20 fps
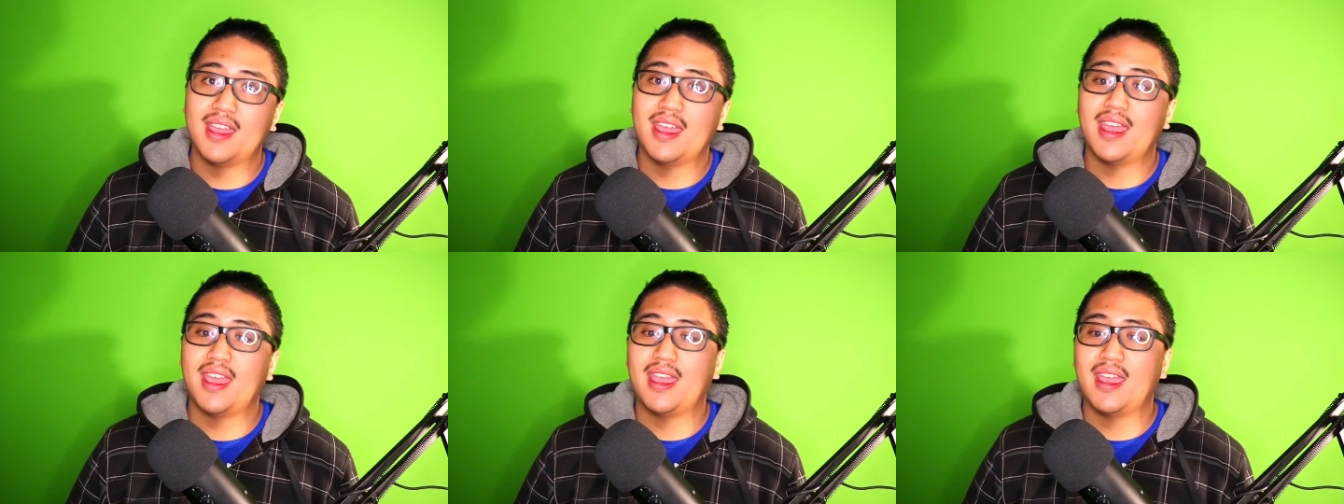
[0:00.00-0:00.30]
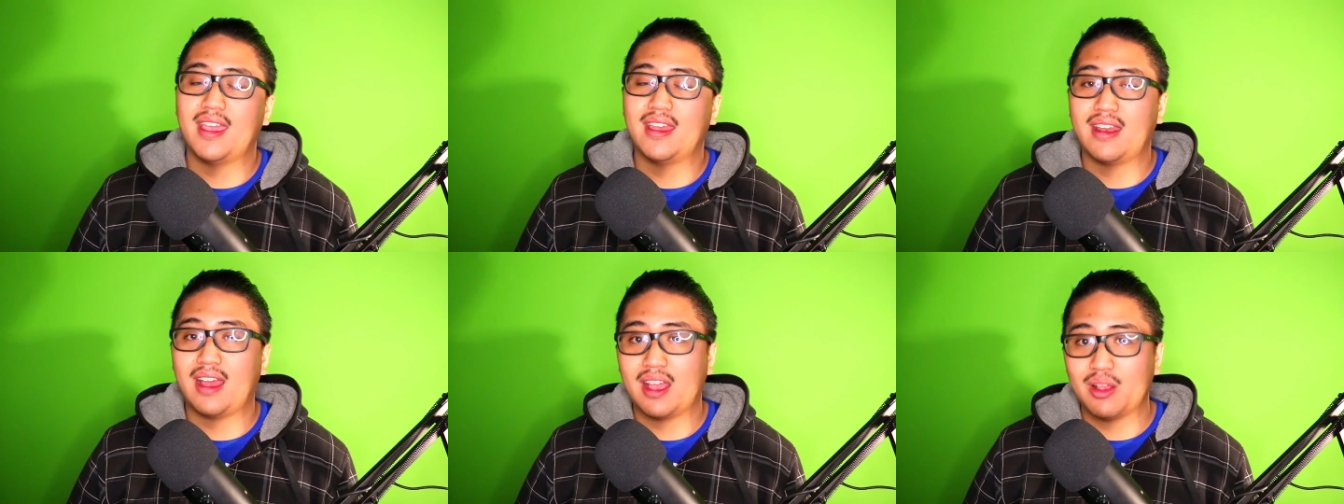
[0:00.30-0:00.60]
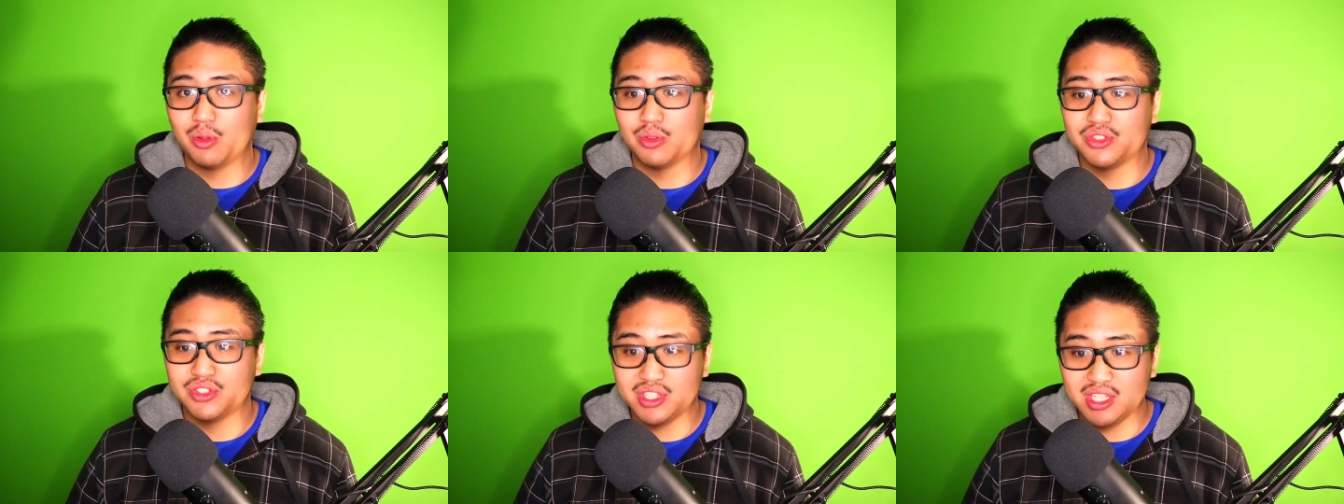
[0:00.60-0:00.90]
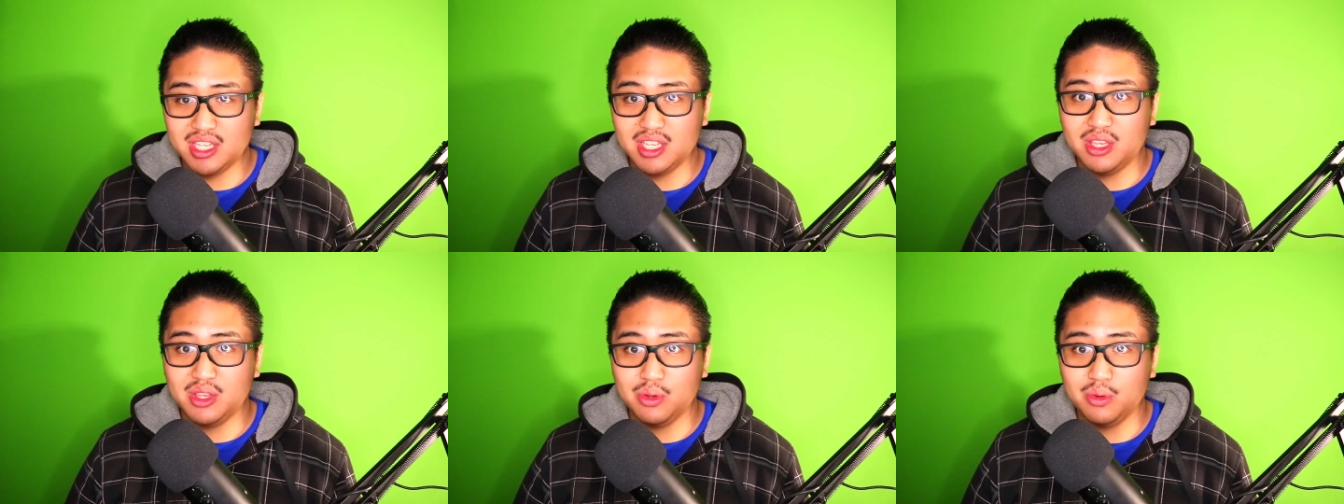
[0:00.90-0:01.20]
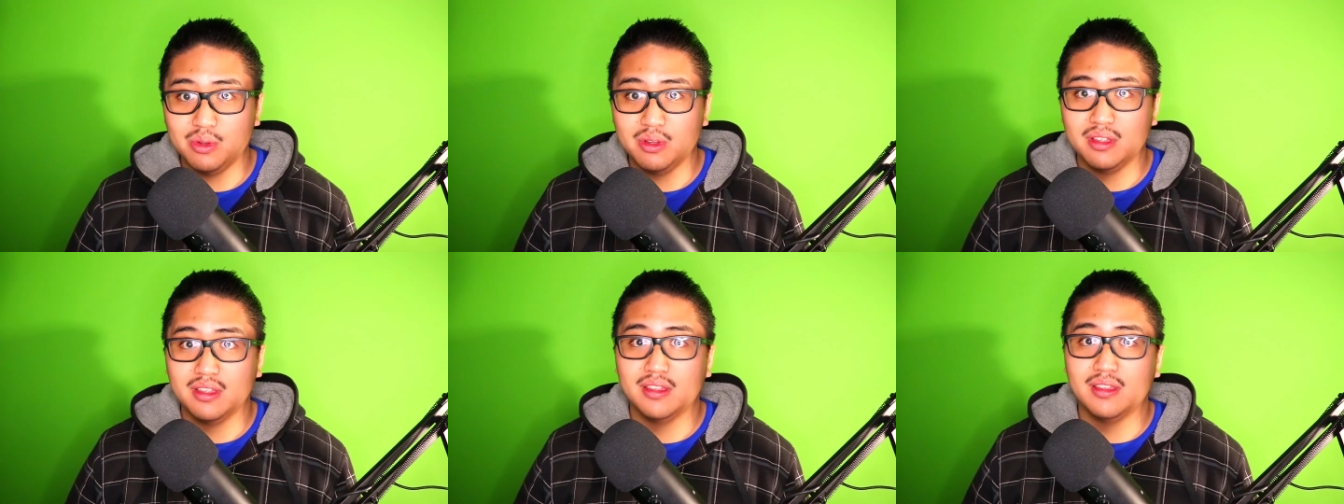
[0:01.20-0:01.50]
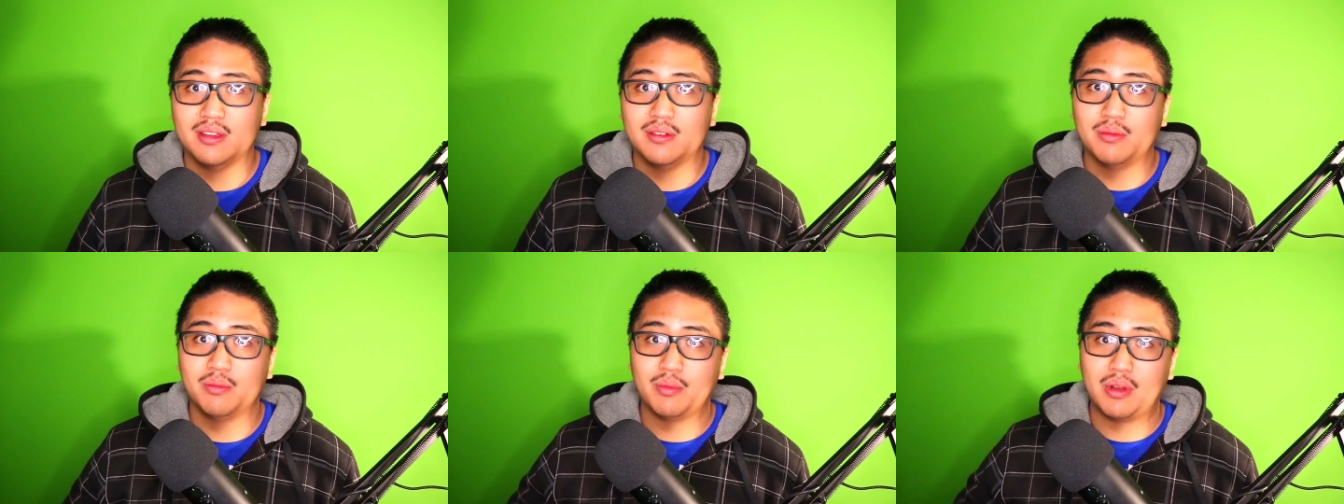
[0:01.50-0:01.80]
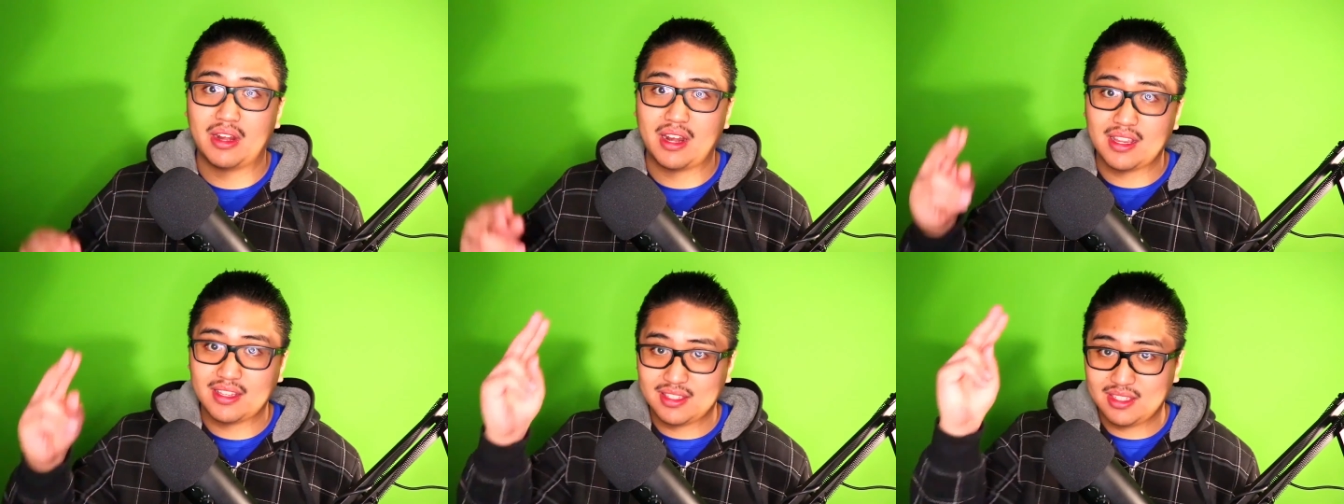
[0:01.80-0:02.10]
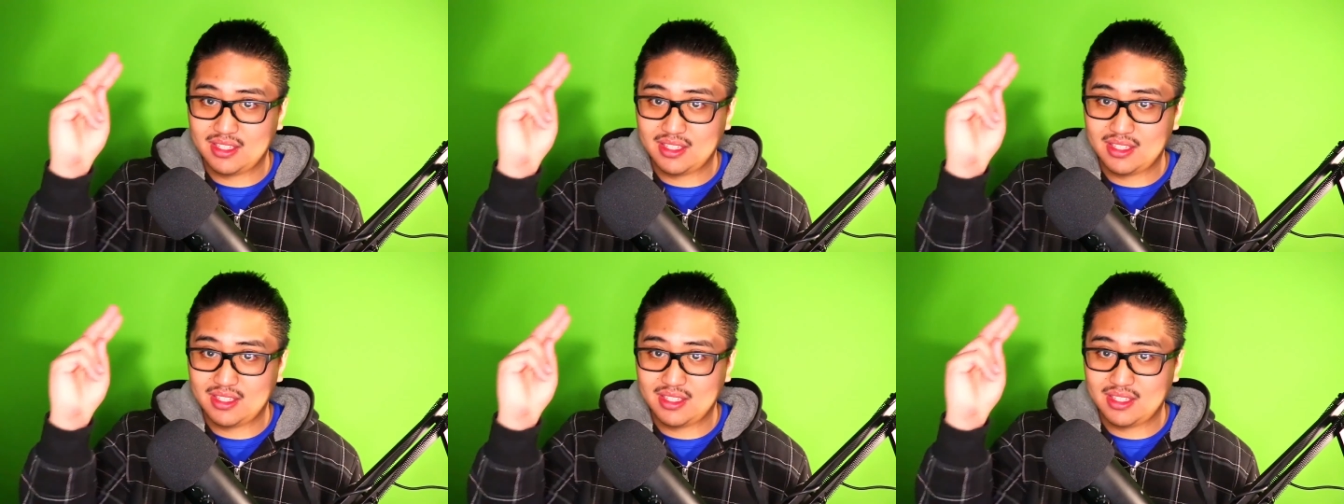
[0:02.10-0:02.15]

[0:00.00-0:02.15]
And I will see you when I see